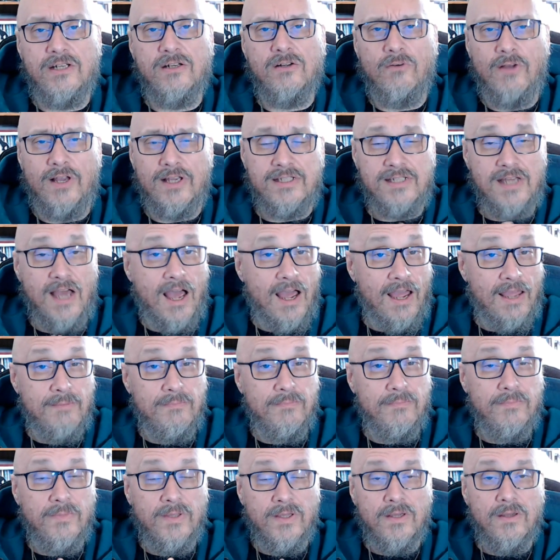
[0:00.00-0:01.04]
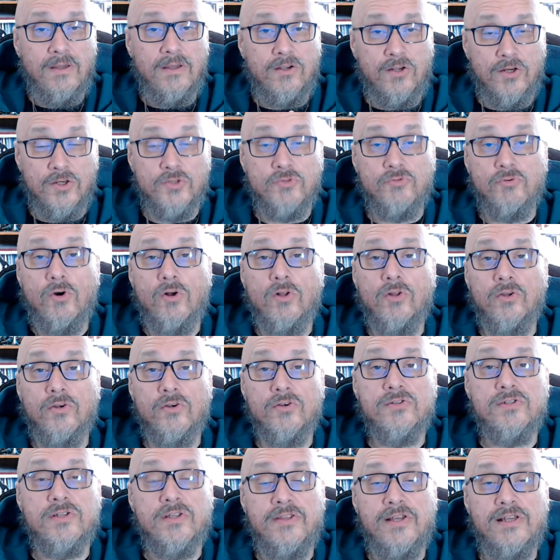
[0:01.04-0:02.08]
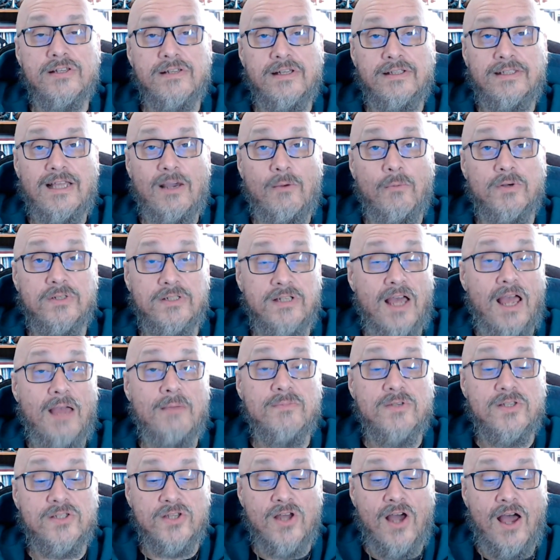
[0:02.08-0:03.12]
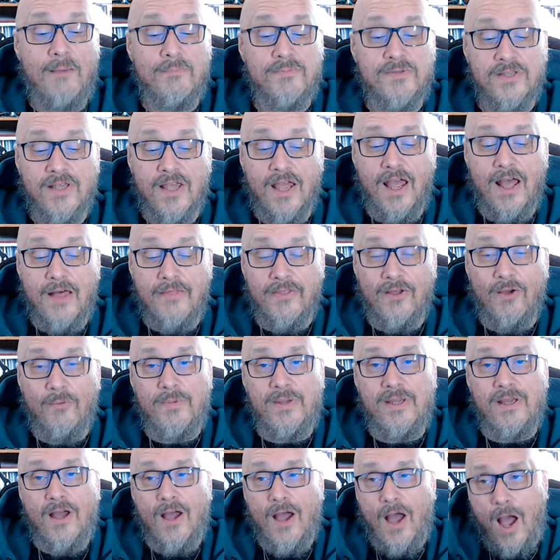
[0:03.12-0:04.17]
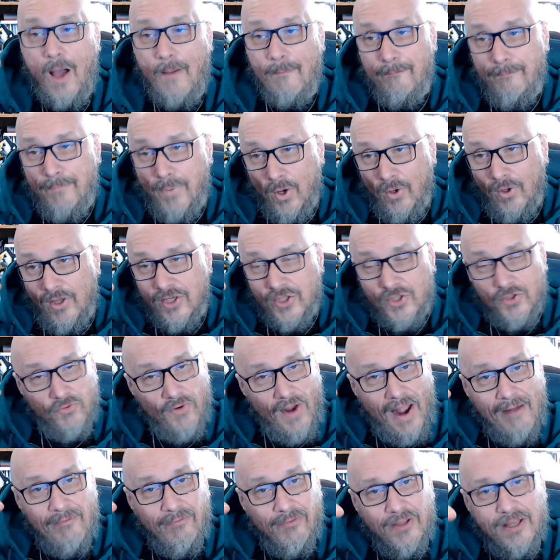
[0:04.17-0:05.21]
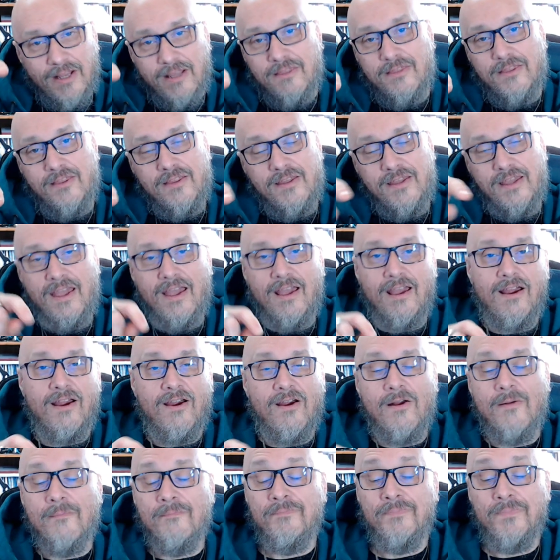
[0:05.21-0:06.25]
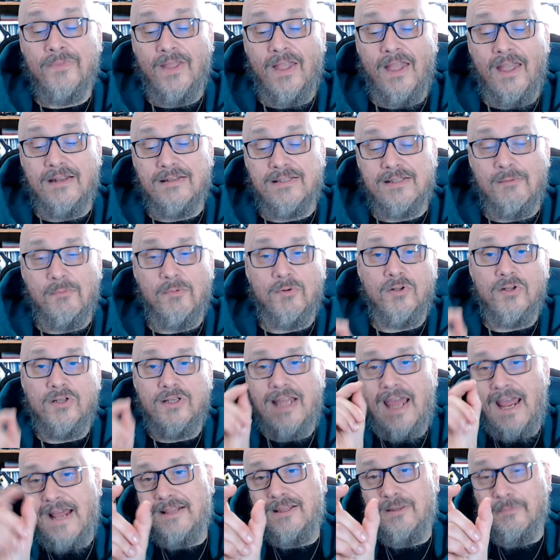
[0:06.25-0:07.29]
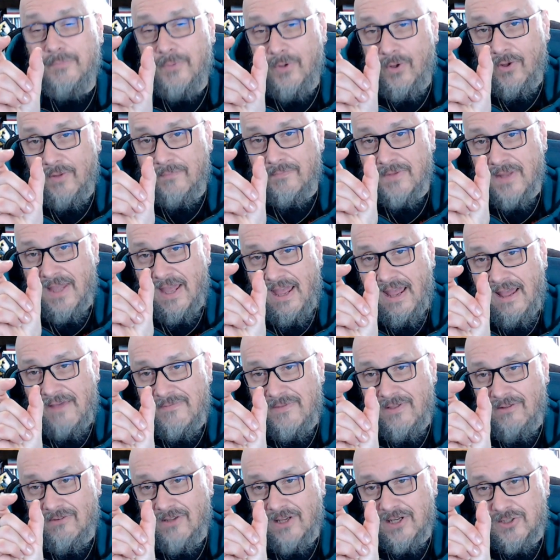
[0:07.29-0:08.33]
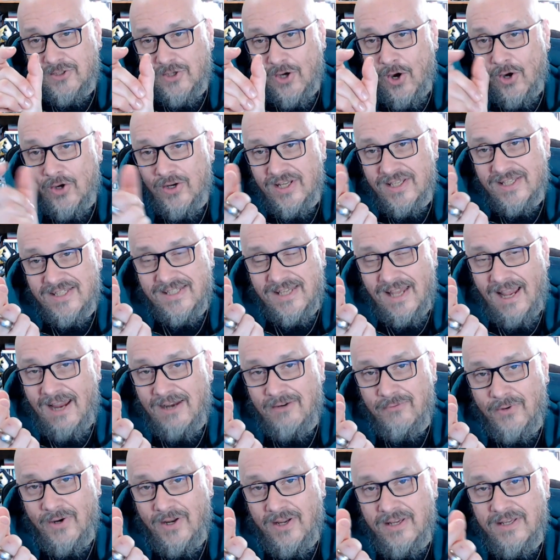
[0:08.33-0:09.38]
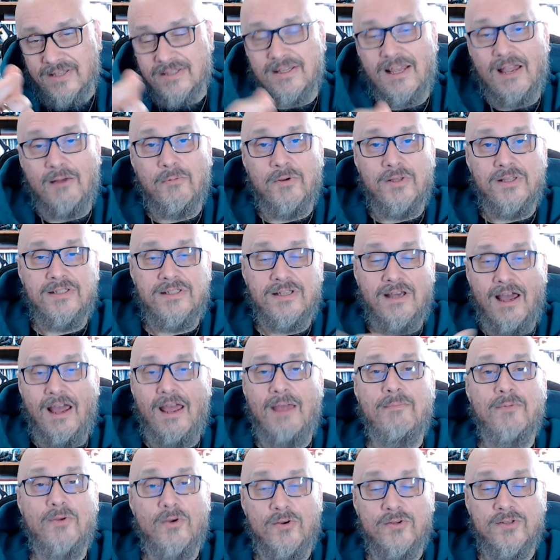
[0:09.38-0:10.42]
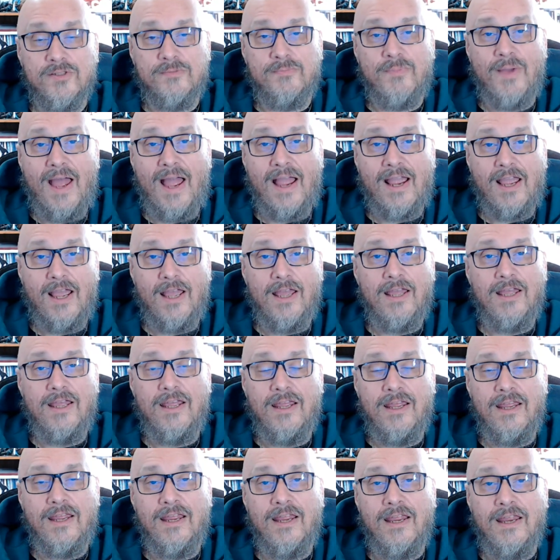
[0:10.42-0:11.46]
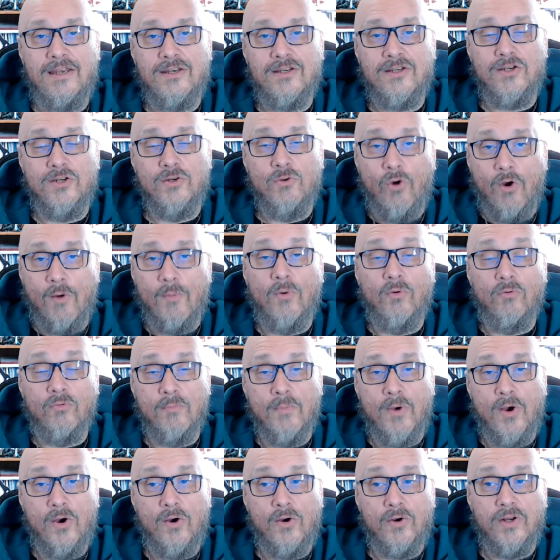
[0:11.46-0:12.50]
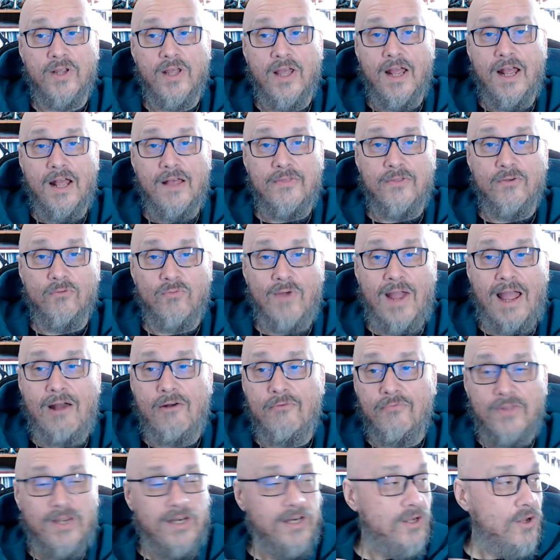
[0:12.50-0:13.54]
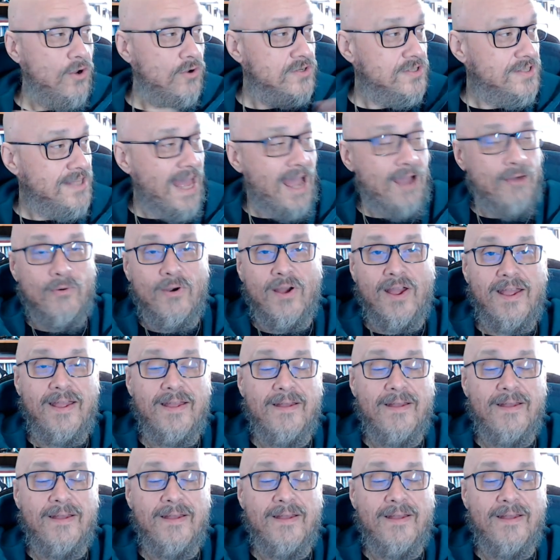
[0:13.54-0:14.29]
time controllers and things like that where time stops. There'll be a bullet traveling through the air, and someone will take the bullet, and they'll, turn it sideways. And when time goes back into normal mode, the round then goes that way.